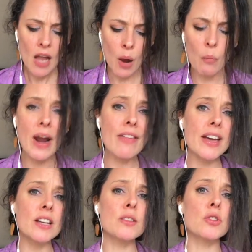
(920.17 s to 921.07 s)
And where that
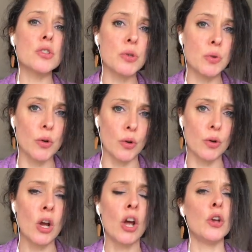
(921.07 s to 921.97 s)
is true,
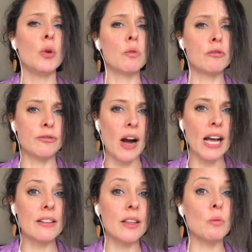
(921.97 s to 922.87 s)
you will
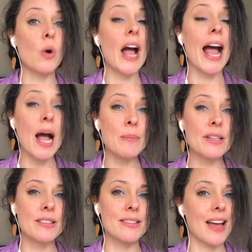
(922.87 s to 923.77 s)
find that what
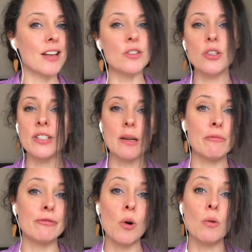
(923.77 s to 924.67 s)
happens is, as you step
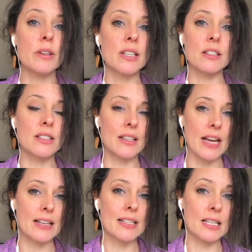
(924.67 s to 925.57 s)
forwards into the
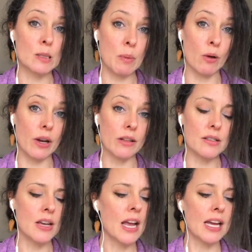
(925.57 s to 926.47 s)
next experience,
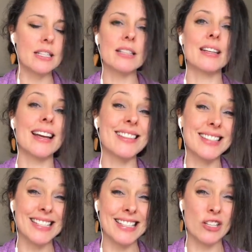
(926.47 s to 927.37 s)
into the next
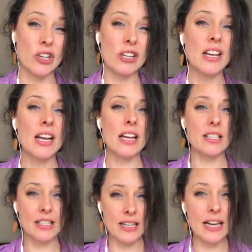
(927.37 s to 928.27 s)
decision,
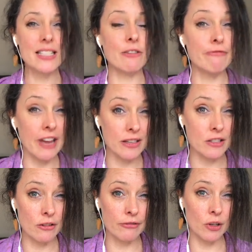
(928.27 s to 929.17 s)
into the next event
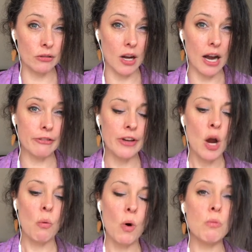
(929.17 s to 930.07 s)
of your life,
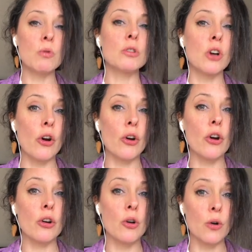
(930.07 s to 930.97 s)
what will go
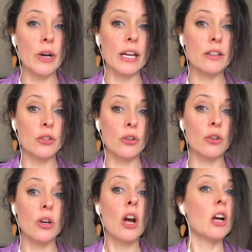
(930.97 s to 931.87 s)
according
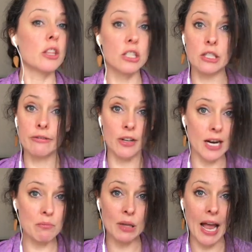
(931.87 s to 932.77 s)
to the
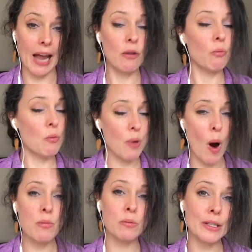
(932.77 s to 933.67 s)
divine plan will
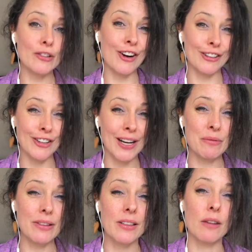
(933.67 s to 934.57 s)
probably not align
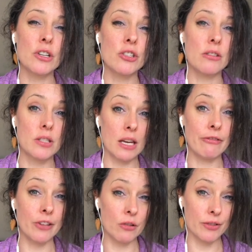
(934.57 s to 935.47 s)
with that which you see
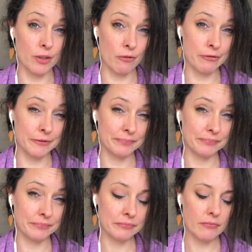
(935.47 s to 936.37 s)
for yourself.
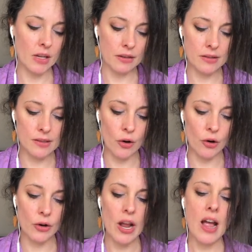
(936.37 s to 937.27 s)
And
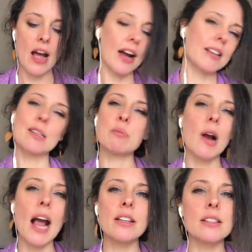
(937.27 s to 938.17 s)
so, as a
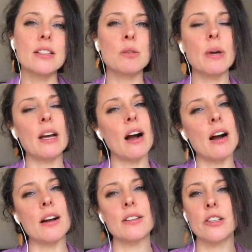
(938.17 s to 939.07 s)
practice, we
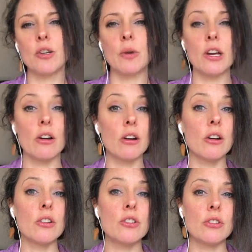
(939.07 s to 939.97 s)
ask you, we
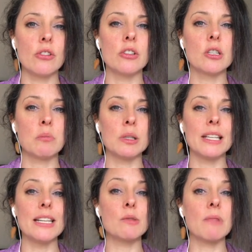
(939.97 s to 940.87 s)
urge you to
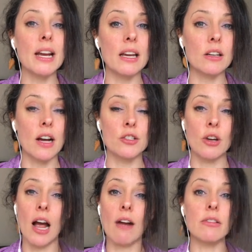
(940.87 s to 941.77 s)
please recognize you
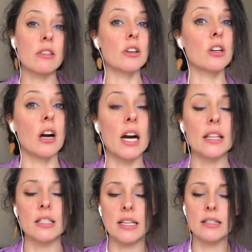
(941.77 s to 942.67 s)
have a third eye
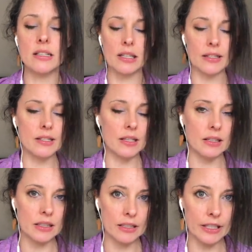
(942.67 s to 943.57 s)
that needs cleansing
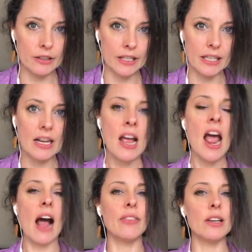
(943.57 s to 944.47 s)
and clearing,
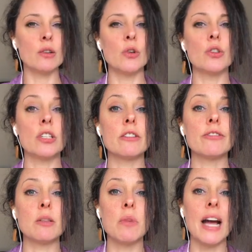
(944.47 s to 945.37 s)
and the illusion of
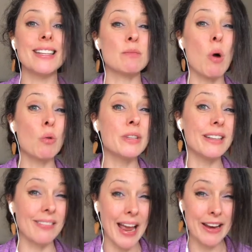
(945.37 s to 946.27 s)
the mind is
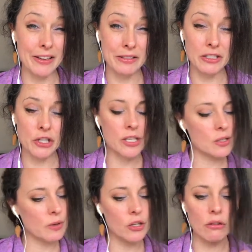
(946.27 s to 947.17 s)
multi-layered. Just
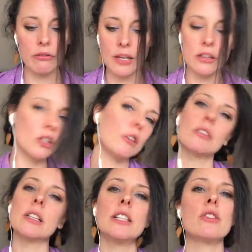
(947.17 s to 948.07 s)
when you think that you've
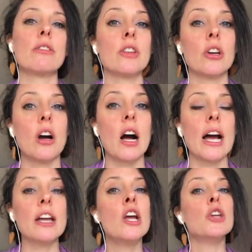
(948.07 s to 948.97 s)
cleared your third
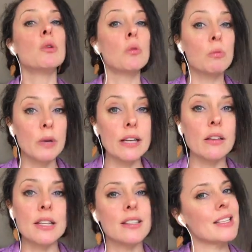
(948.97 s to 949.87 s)
eye, you will
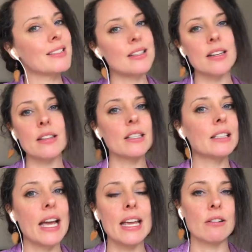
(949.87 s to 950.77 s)
realize that there's another
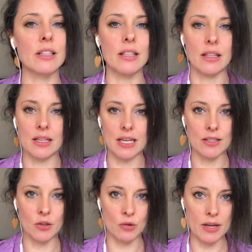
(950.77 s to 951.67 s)
layer in there that needs
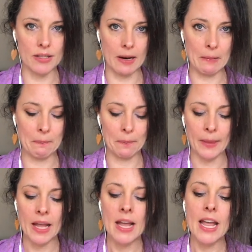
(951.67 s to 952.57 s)
addressing.
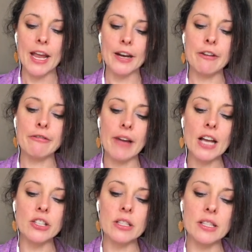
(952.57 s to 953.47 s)
In a
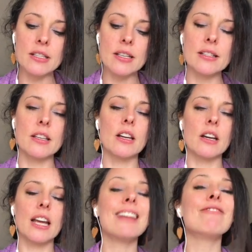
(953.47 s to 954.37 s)
fashion, this is an
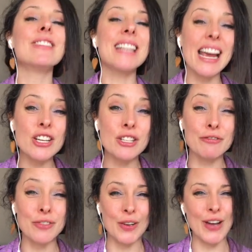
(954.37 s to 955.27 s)
invitation
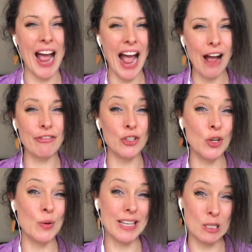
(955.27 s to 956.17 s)
for you to have a
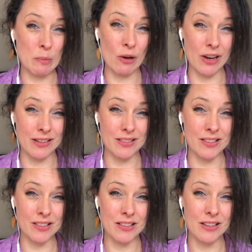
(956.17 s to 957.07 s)
new
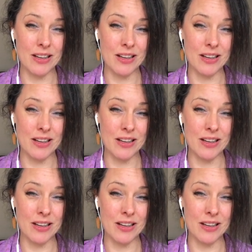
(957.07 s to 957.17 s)
experience.